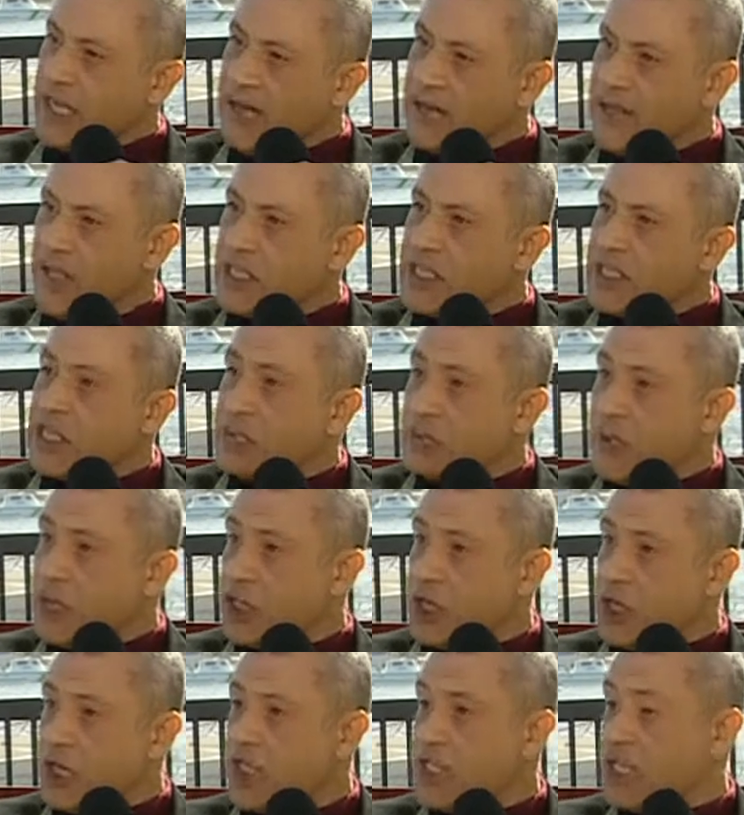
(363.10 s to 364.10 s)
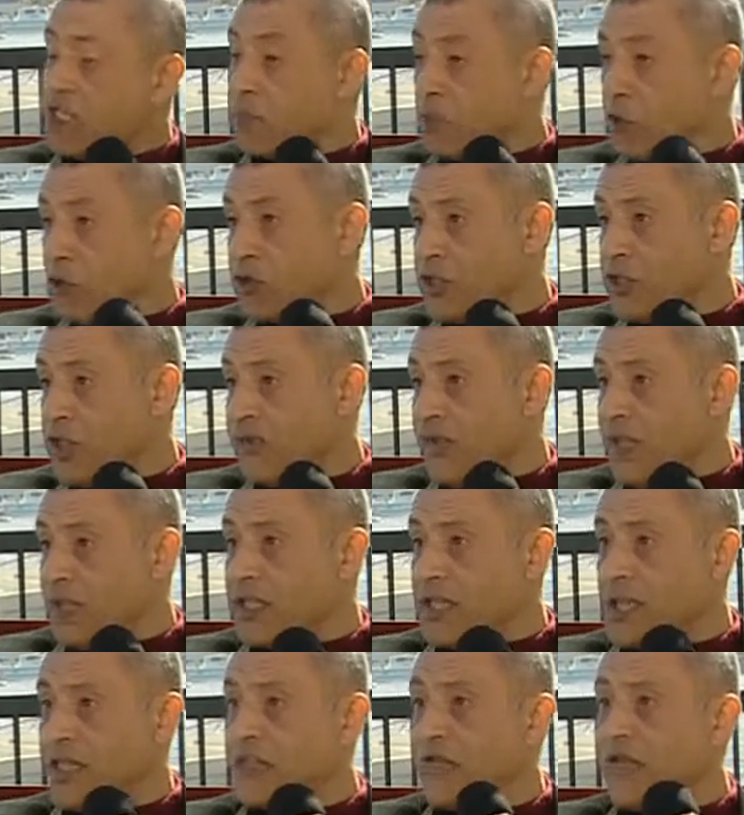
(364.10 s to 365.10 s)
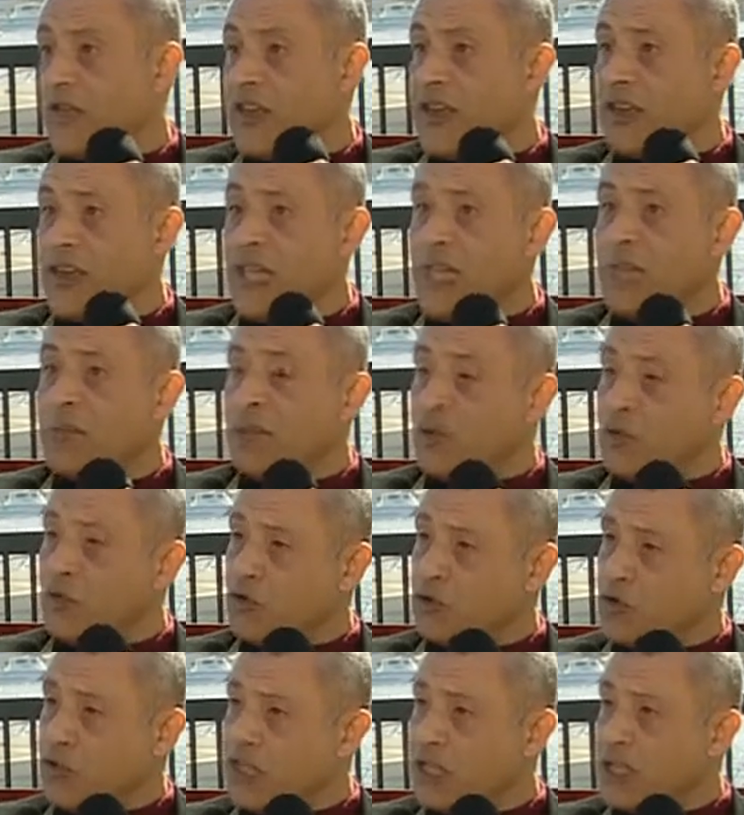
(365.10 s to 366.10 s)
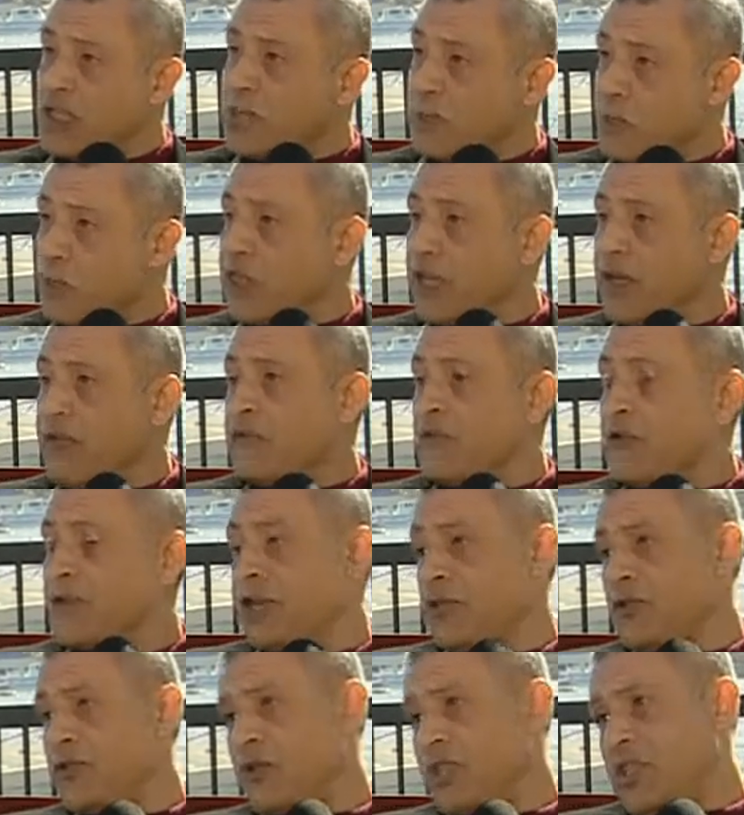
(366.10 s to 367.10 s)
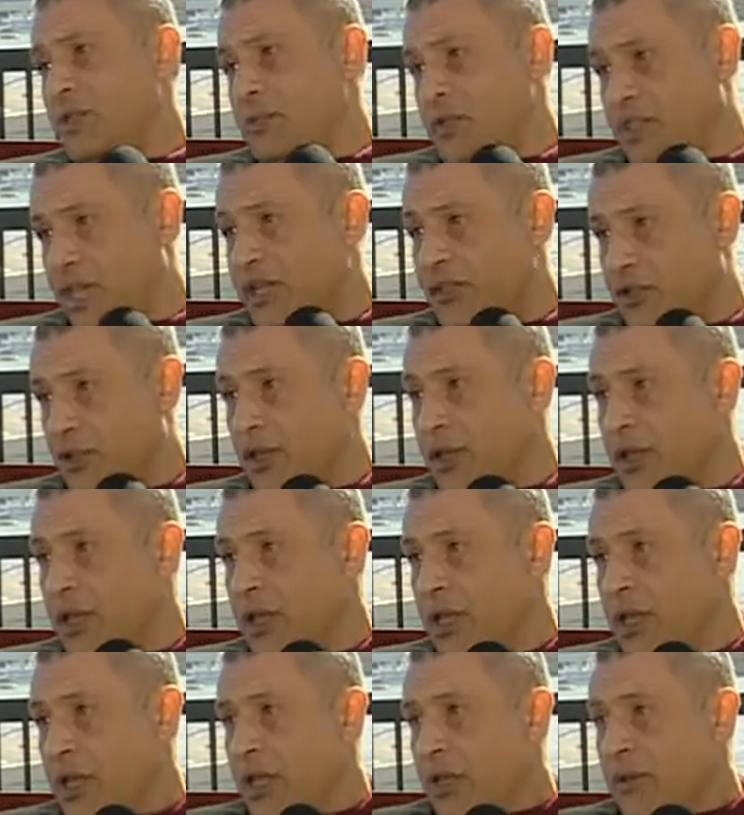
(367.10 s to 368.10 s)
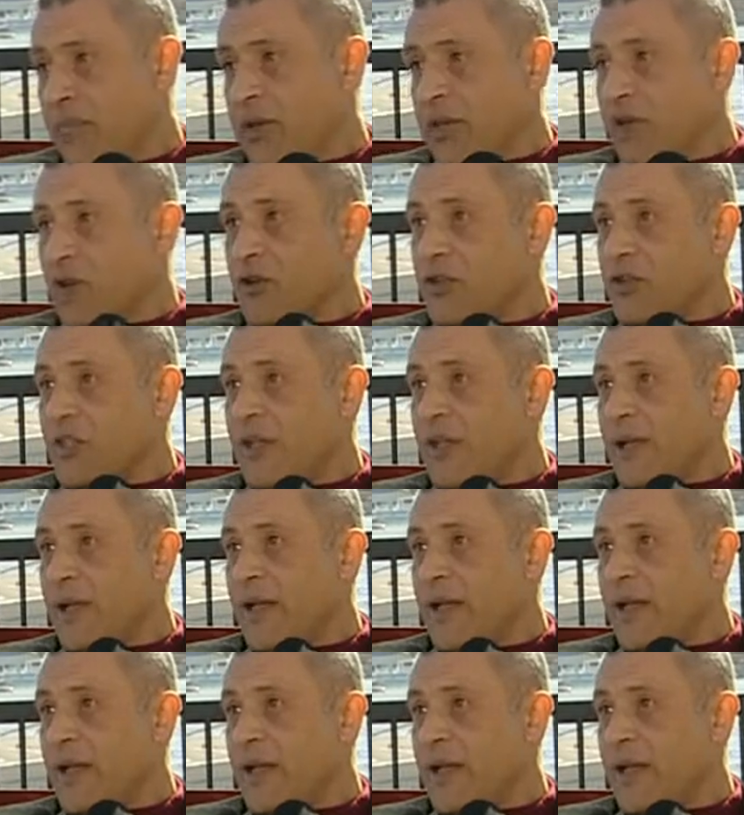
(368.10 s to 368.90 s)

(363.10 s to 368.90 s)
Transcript: events, especially the sports events, it's very important, especially for the tourism sector, because